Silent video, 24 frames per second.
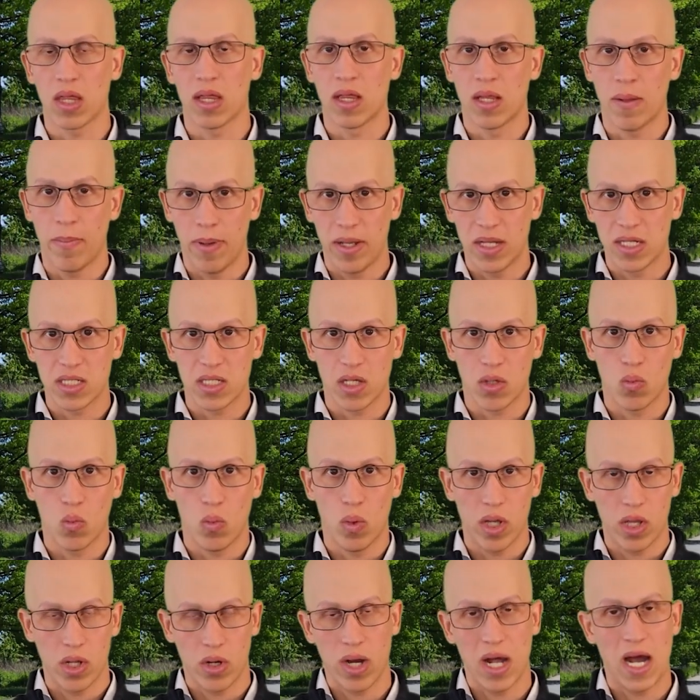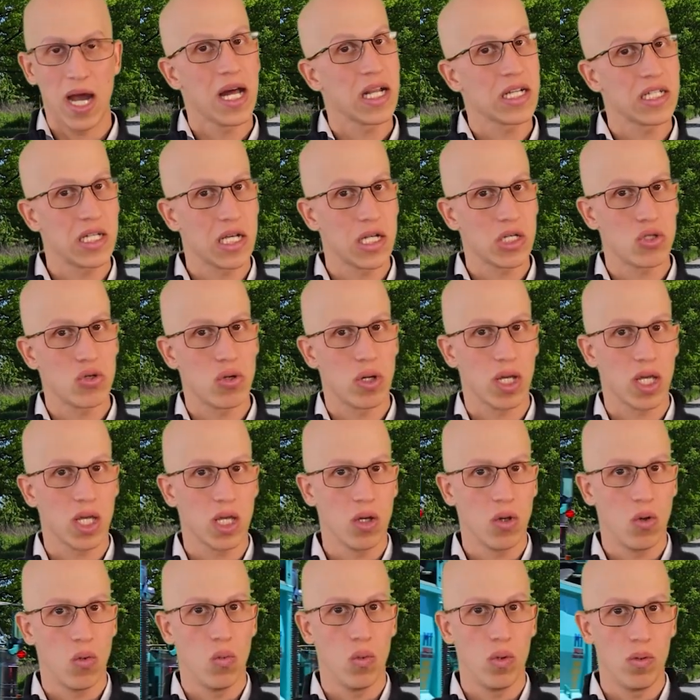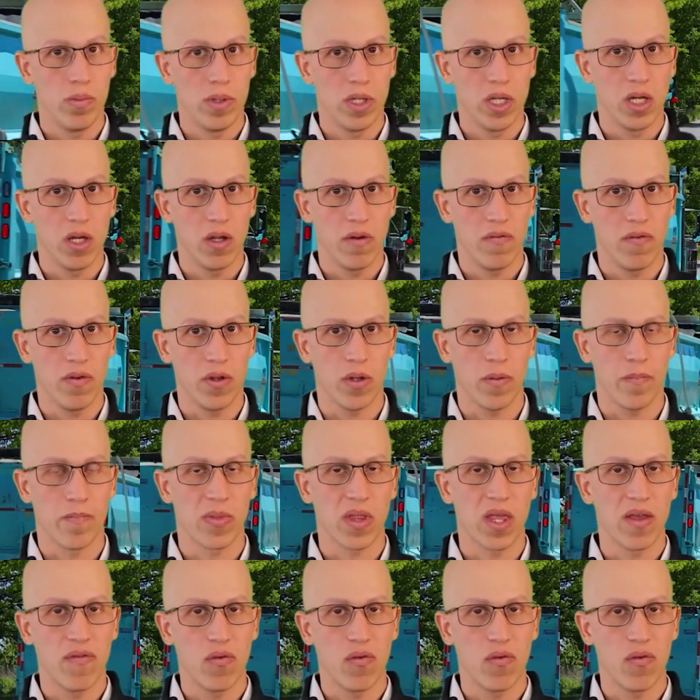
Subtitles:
it depends on whether hotshot trucking will be good for you.